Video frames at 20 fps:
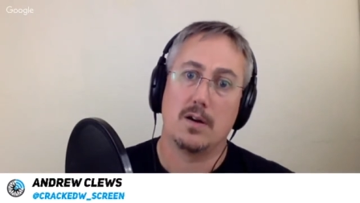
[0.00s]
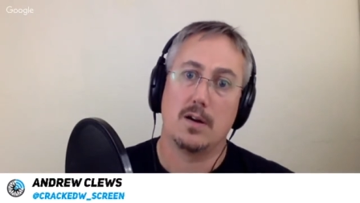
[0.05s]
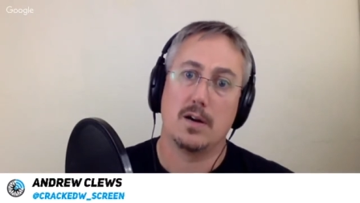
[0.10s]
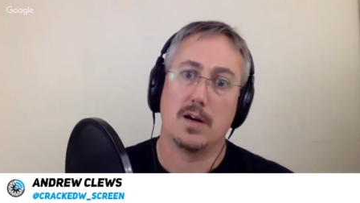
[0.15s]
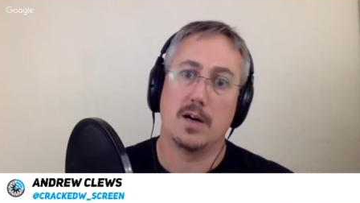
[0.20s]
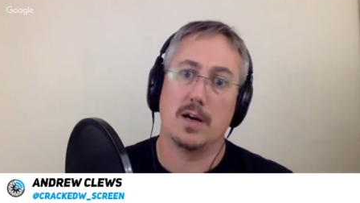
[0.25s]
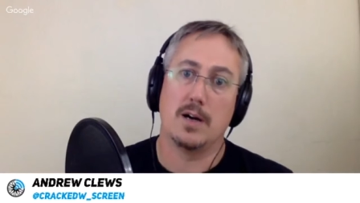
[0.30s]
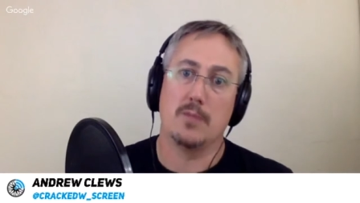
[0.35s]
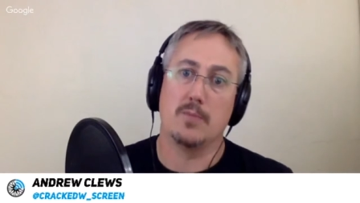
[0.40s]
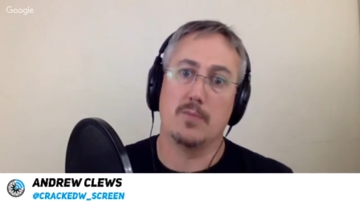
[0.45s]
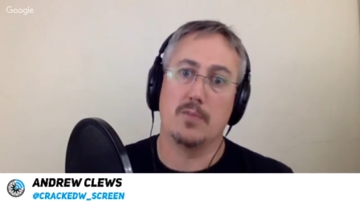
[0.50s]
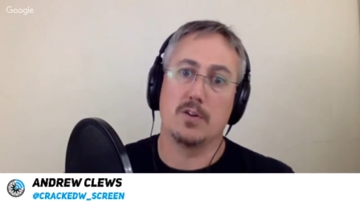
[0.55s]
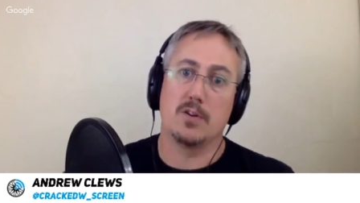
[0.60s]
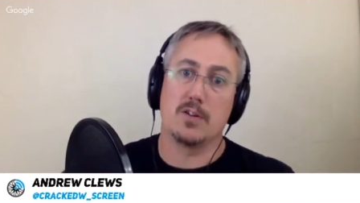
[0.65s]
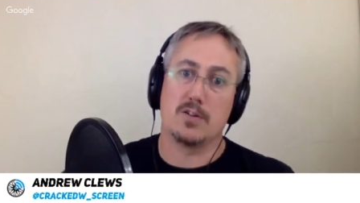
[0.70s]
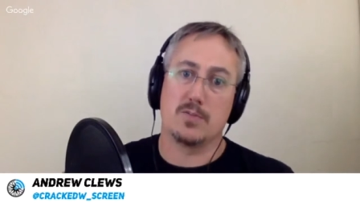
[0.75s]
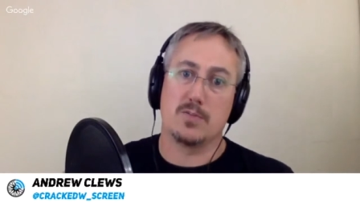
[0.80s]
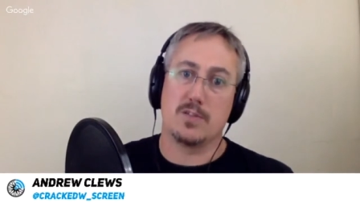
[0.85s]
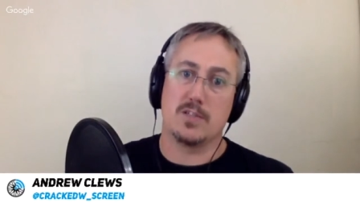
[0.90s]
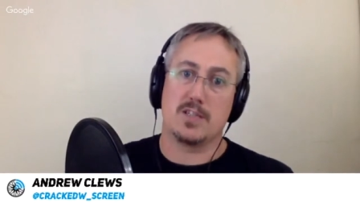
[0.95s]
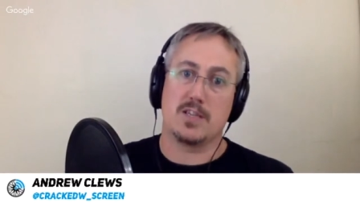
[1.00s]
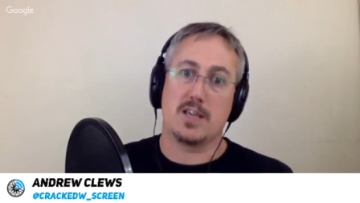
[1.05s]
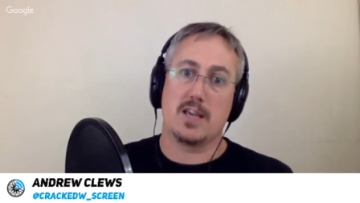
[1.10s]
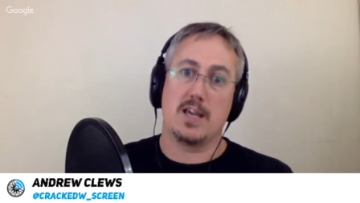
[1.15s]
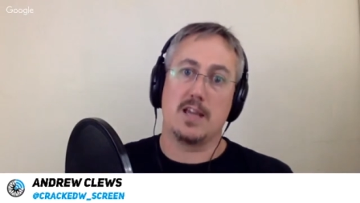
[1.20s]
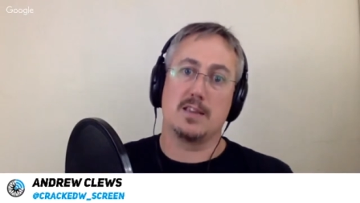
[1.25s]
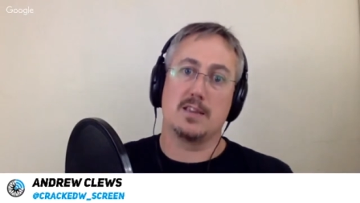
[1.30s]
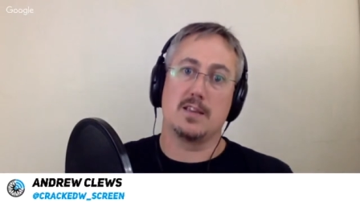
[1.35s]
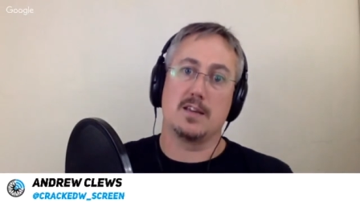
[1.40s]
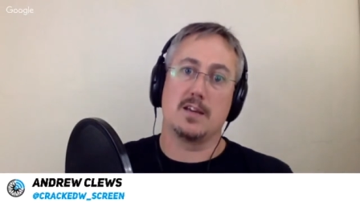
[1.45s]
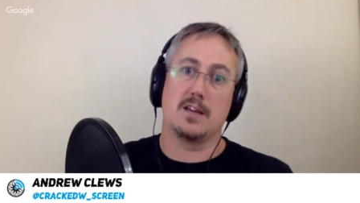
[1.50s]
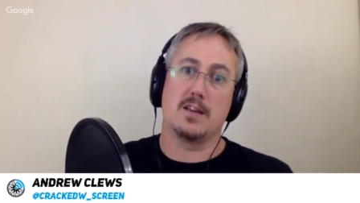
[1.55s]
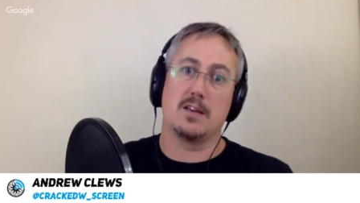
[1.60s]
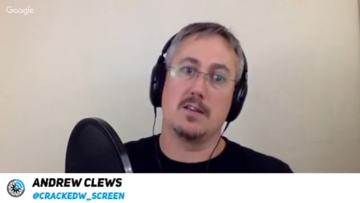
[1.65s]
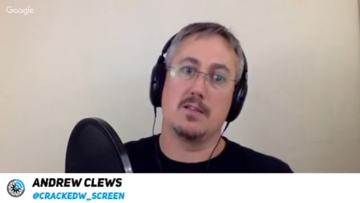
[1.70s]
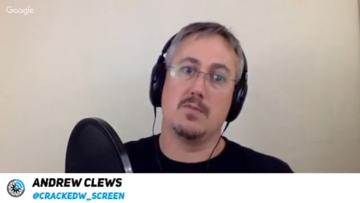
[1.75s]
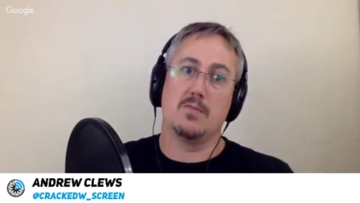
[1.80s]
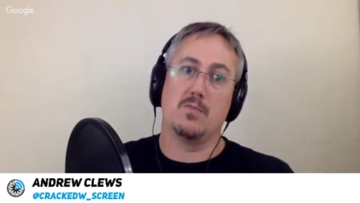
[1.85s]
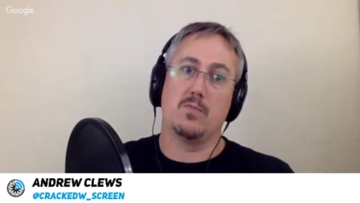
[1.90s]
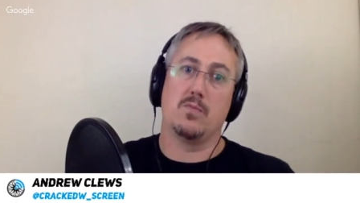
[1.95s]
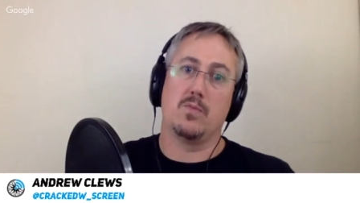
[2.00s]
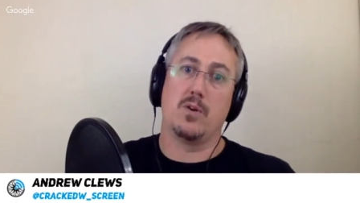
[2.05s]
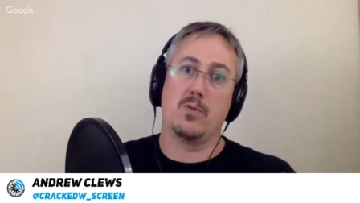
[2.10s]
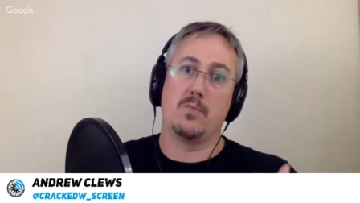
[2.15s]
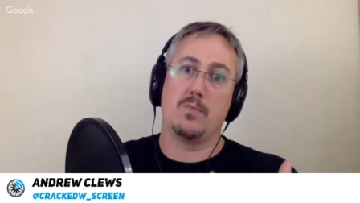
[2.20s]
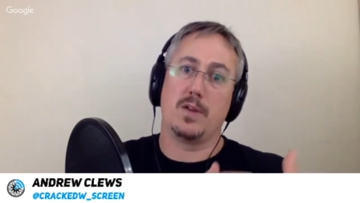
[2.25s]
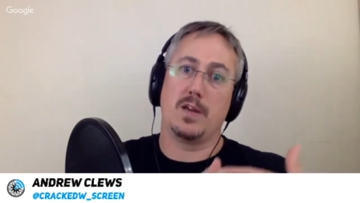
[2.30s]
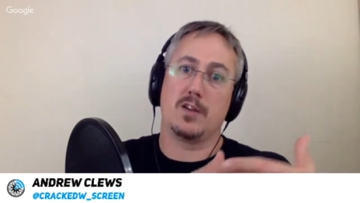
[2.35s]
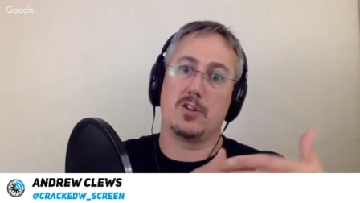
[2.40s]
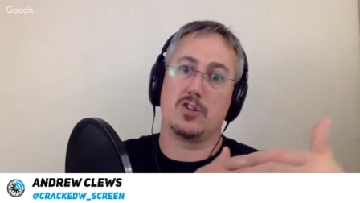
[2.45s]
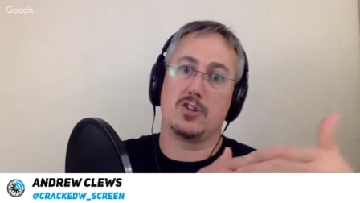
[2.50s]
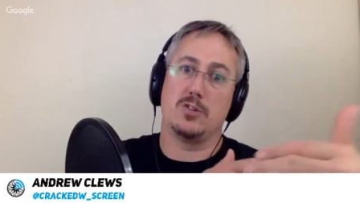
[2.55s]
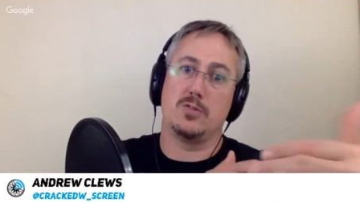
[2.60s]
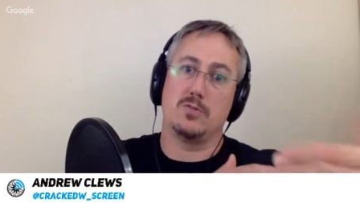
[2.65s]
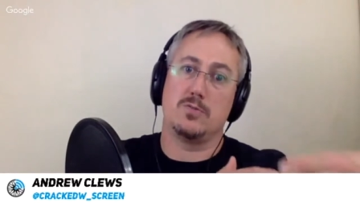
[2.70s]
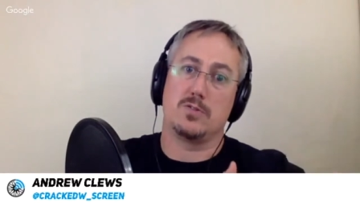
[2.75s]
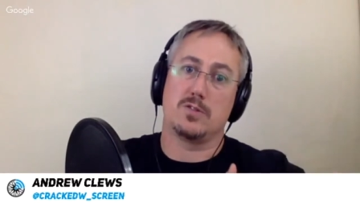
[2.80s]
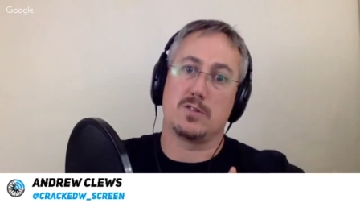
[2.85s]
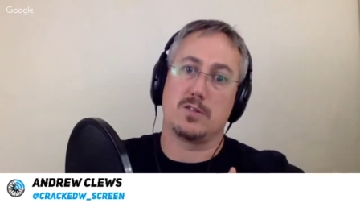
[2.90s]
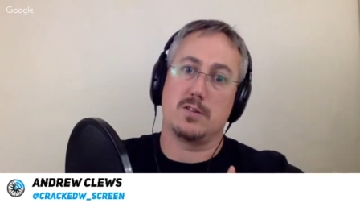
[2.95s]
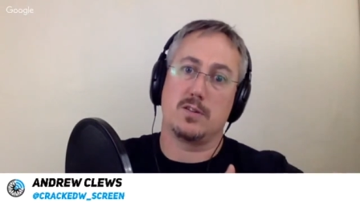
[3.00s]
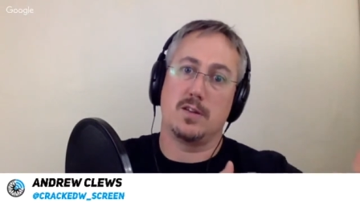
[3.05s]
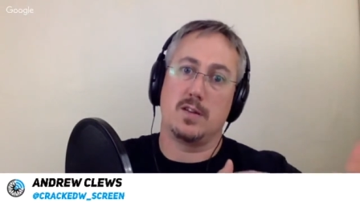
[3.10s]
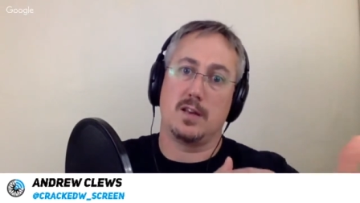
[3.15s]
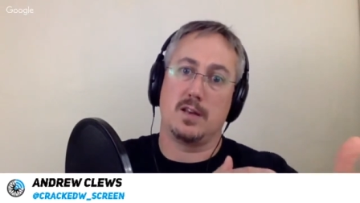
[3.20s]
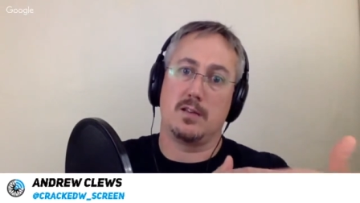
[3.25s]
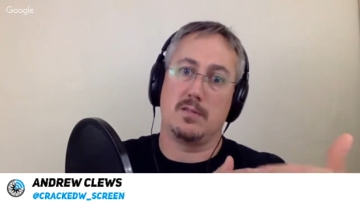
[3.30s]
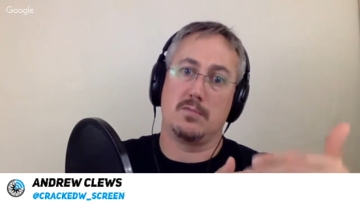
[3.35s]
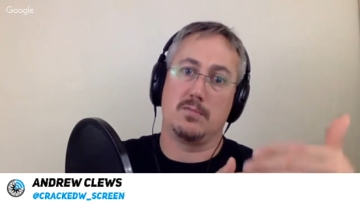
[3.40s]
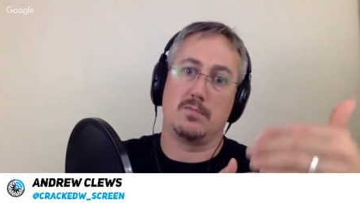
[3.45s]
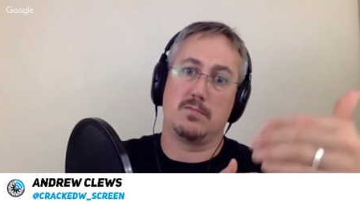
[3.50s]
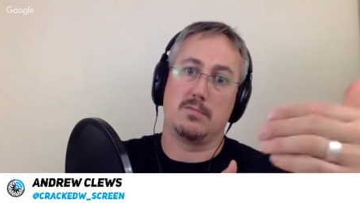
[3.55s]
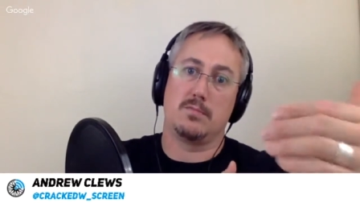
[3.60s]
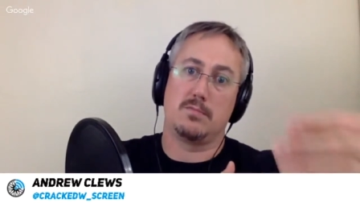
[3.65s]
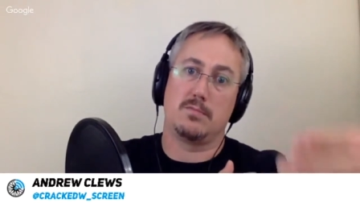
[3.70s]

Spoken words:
as we see it, that won't be issues in